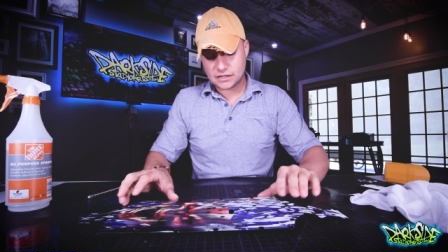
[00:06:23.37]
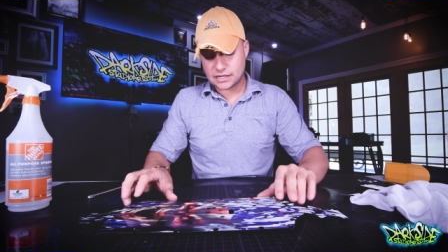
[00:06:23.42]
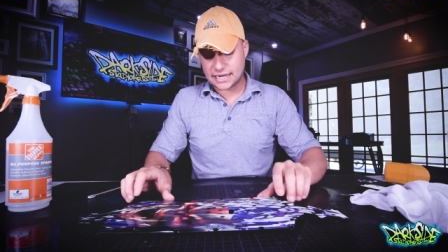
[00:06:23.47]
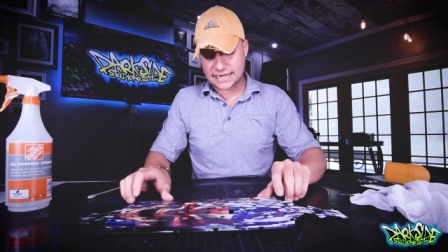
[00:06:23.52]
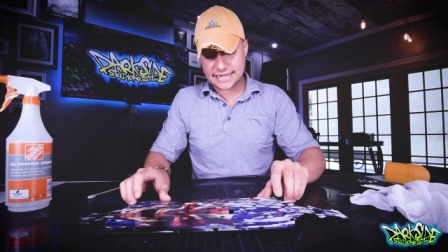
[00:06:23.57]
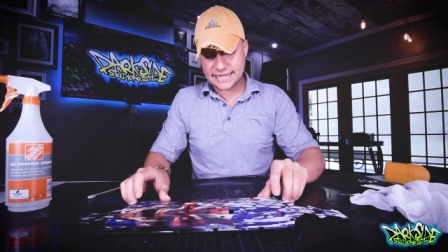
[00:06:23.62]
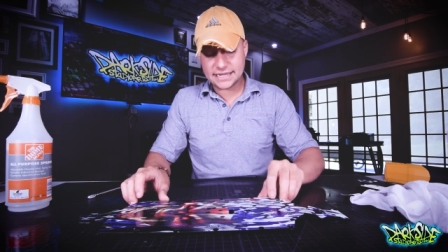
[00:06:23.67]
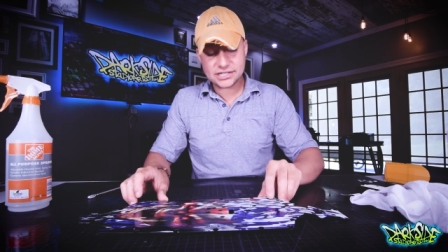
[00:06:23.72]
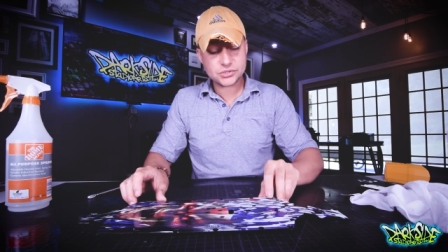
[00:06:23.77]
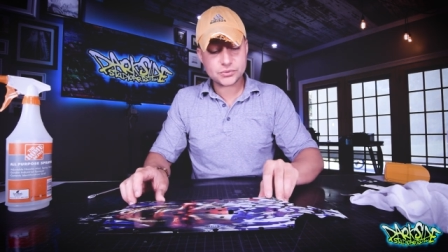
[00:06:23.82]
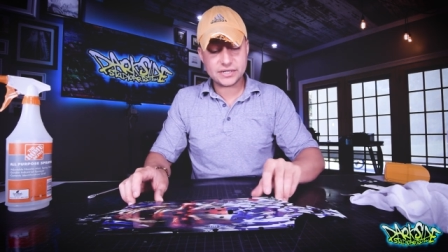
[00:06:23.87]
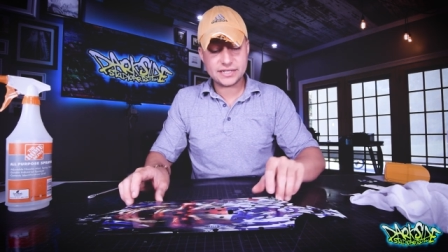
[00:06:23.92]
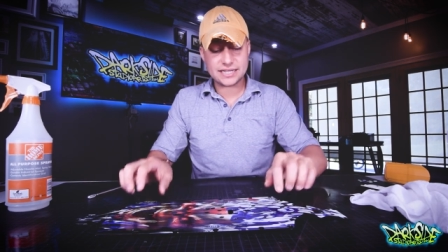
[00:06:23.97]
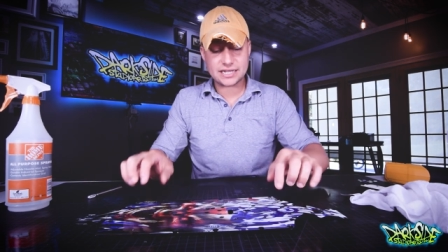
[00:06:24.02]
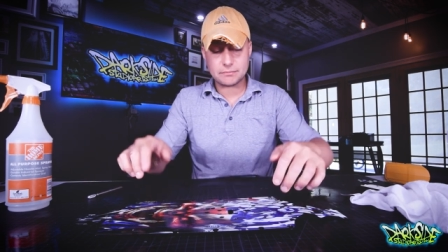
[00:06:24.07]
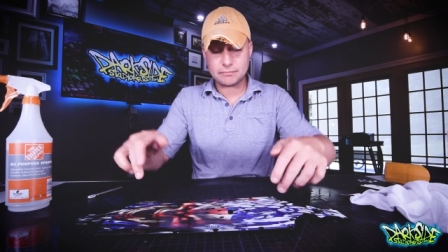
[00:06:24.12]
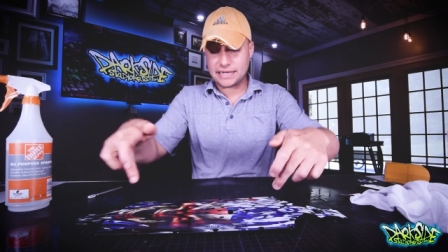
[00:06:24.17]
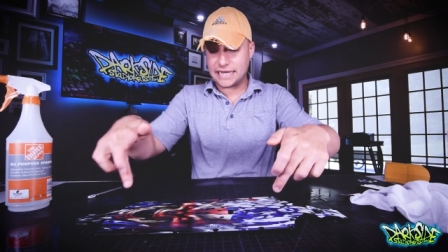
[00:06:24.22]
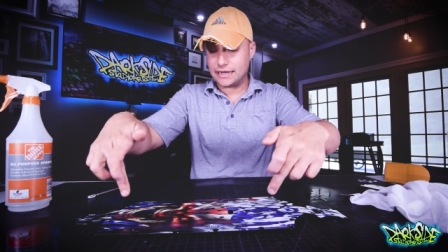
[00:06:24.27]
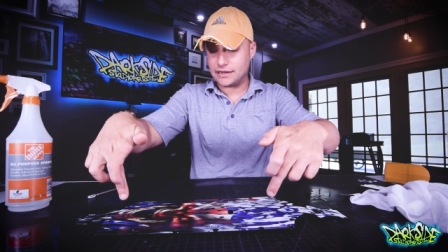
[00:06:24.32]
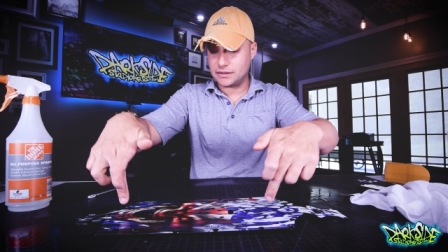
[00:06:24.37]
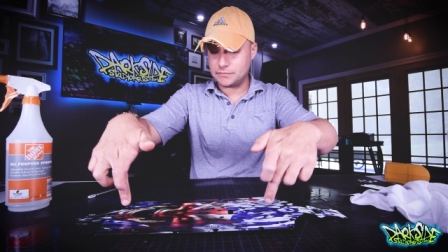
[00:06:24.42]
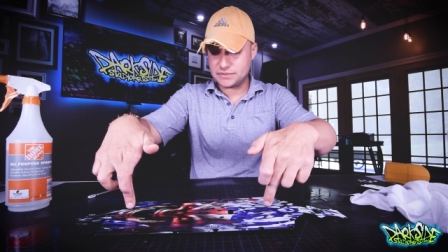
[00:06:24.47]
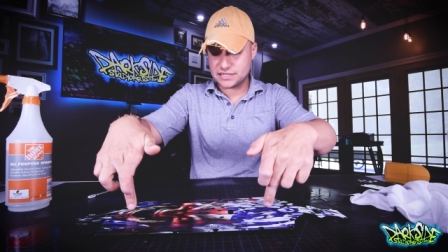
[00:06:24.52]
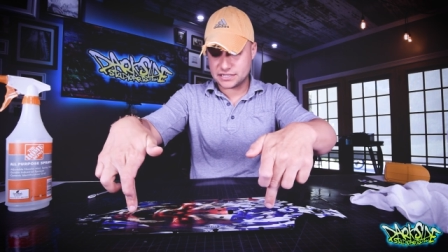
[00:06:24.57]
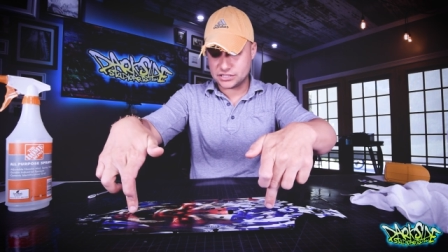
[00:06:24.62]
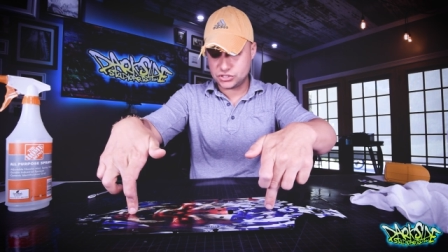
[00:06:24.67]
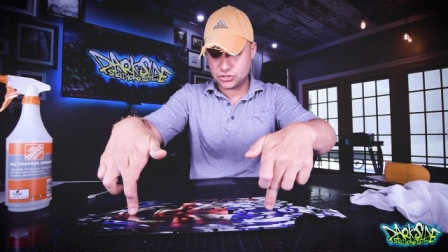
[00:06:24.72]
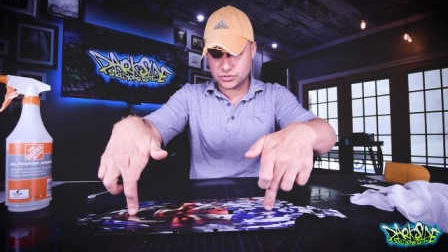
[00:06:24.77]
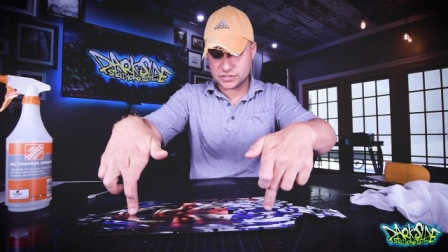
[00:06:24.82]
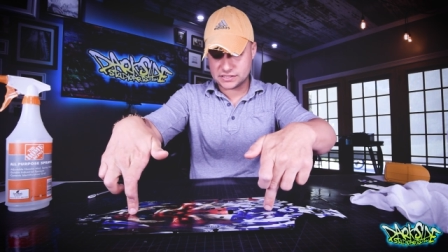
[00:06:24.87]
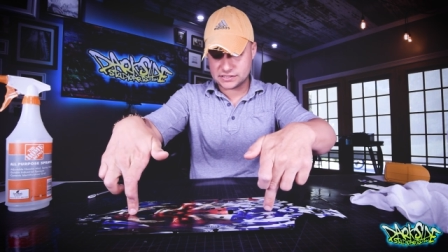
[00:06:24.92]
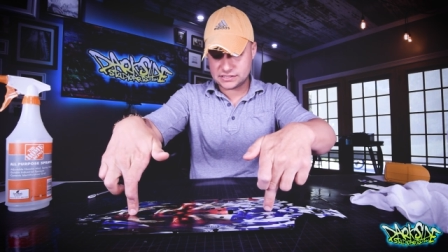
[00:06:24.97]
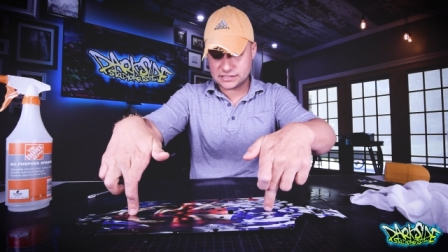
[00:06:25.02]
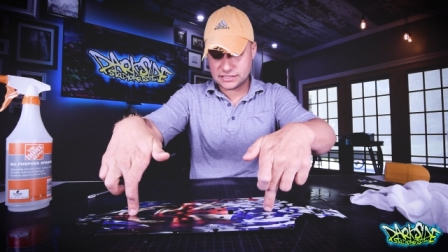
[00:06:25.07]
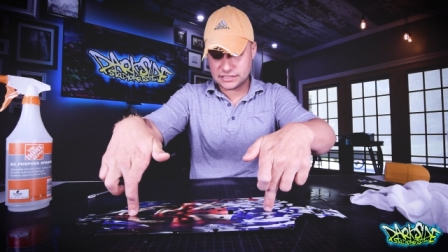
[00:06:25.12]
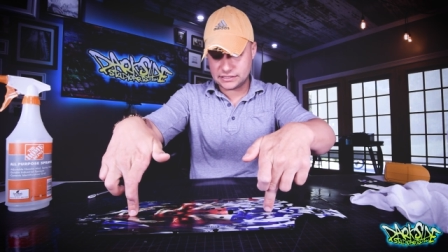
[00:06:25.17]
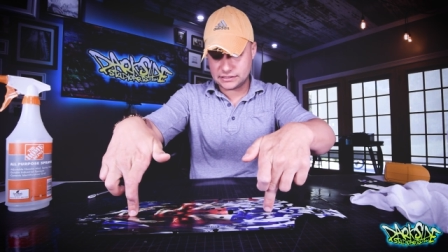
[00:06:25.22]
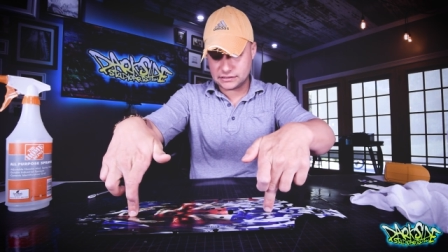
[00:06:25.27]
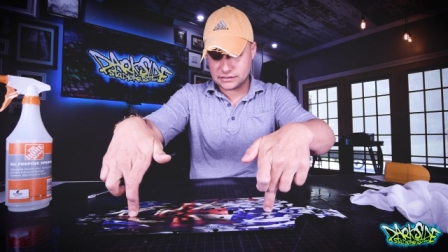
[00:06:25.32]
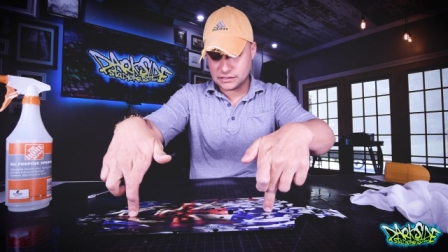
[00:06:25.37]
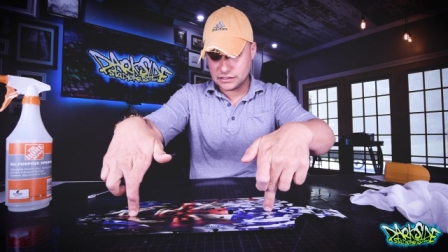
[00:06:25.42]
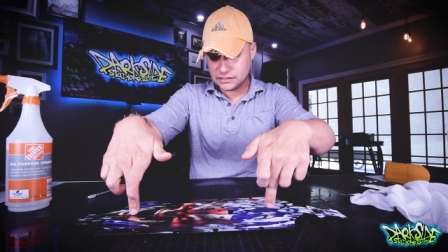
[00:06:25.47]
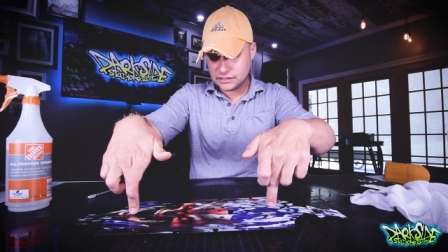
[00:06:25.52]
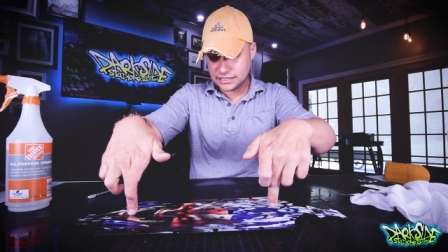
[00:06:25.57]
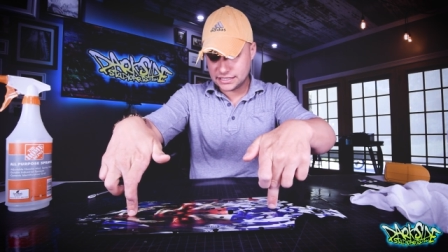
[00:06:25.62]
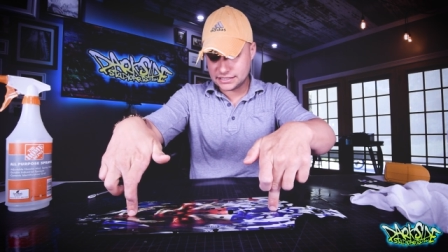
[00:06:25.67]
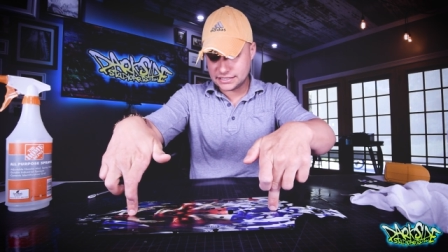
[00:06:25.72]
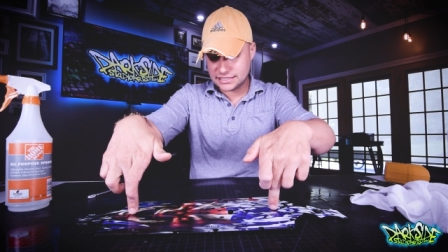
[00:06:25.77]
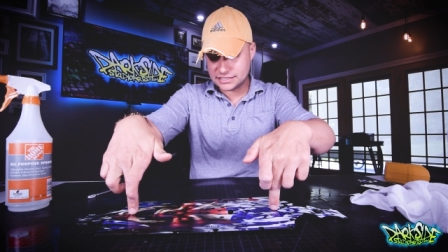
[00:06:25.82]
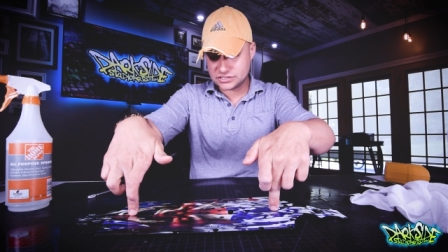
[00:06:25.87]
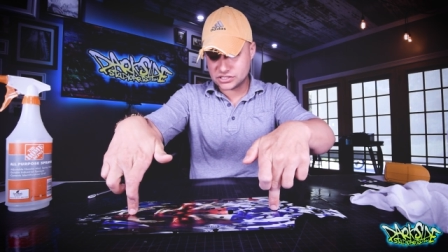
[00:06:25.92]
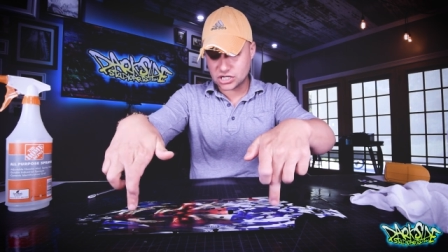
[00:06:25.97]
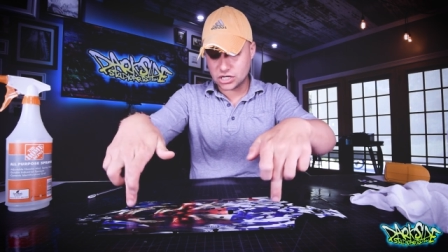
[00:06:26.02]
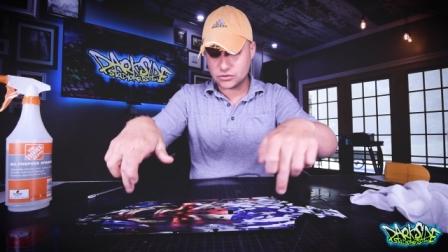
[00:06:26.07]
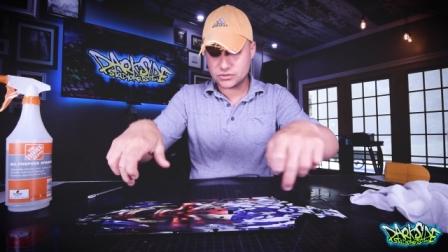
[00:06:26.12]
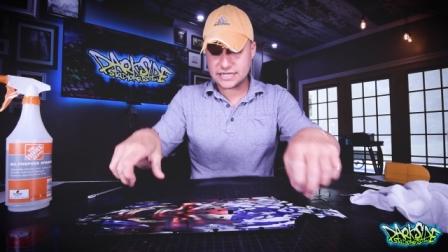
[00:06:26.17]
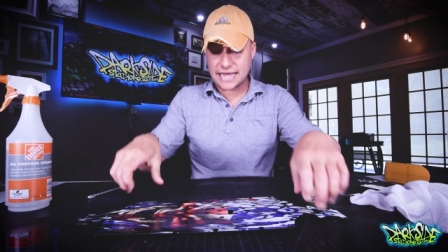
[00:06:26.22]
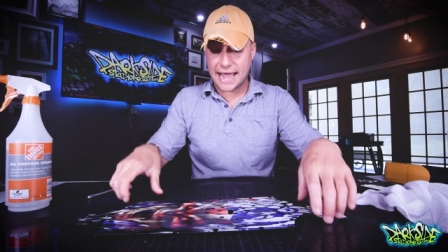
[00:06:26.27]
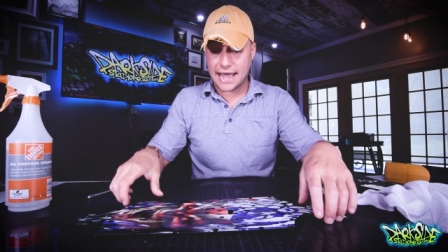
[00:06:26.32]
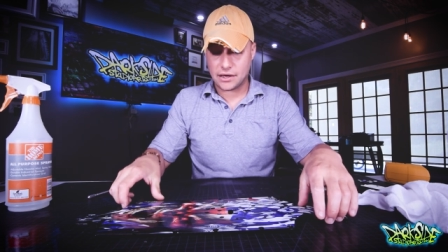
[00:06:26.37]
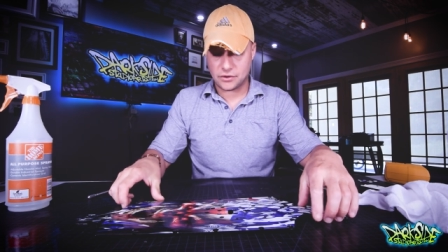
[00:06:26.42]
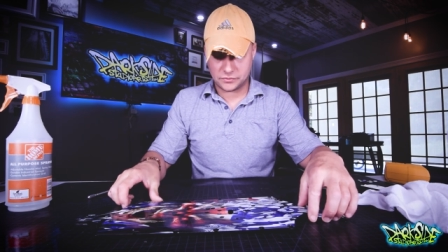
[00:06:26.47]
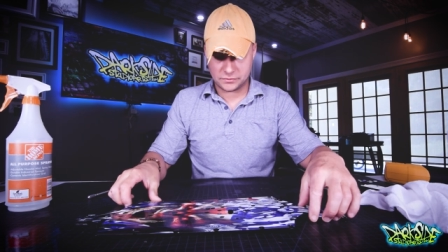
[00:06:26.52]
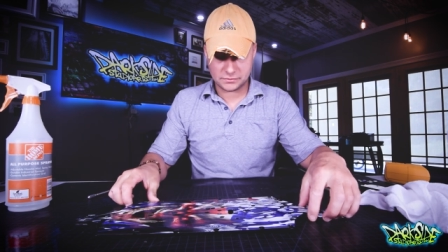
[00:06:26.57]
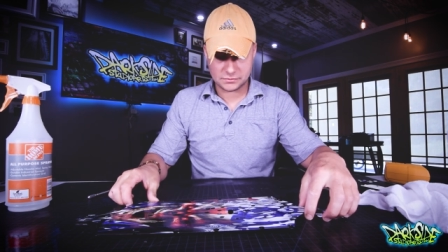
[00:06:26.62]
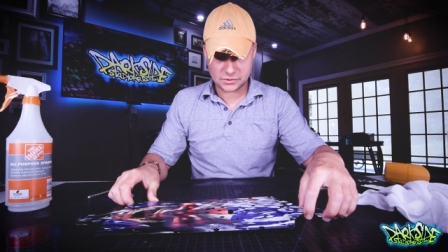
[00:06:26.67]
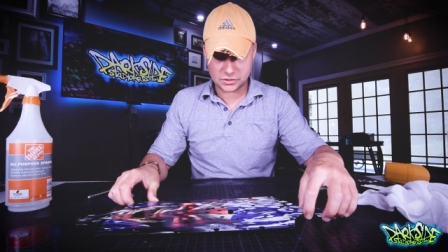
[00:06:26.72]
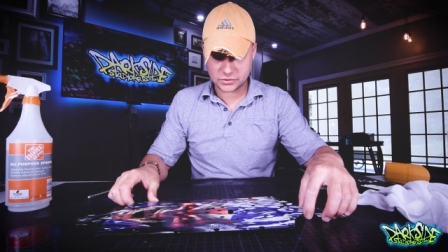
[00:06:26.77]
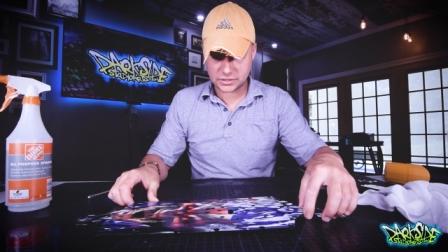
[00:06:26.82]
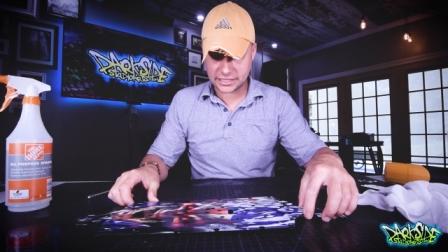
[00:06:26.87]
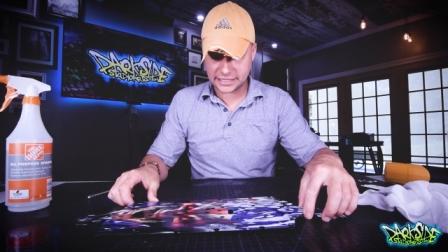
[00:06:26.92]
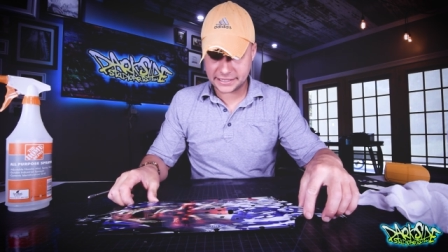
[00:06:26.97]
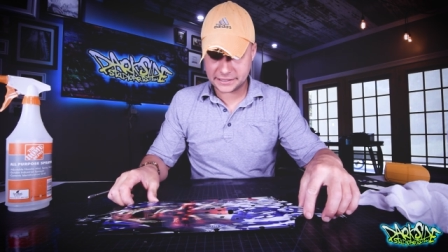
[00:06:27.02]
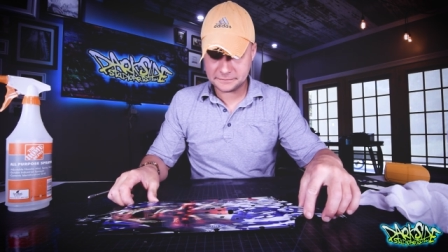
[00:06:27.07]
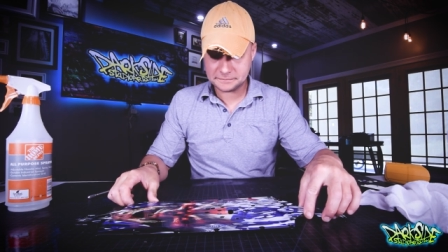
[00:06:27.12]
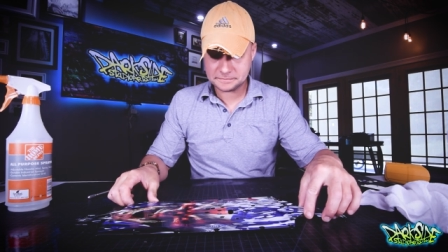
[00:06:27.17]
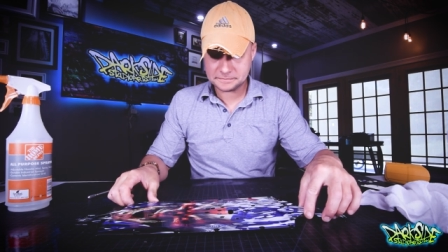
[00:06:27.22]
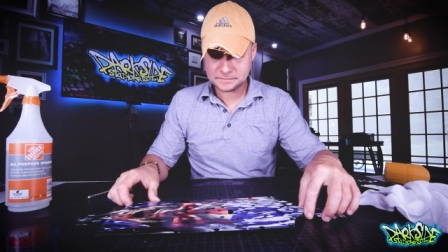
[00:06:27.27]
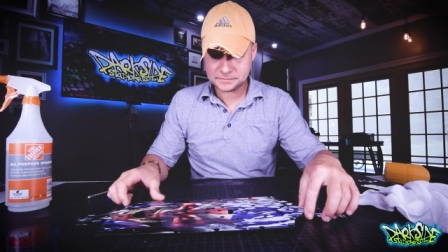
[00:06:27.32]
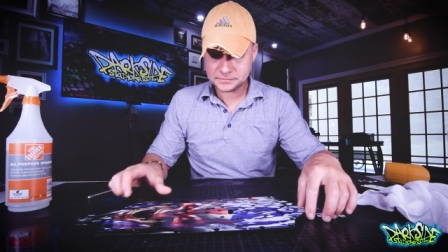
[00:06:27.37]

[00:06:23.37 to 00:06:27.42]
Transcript: I can't do anything about it because you can see it needs to go down, okay?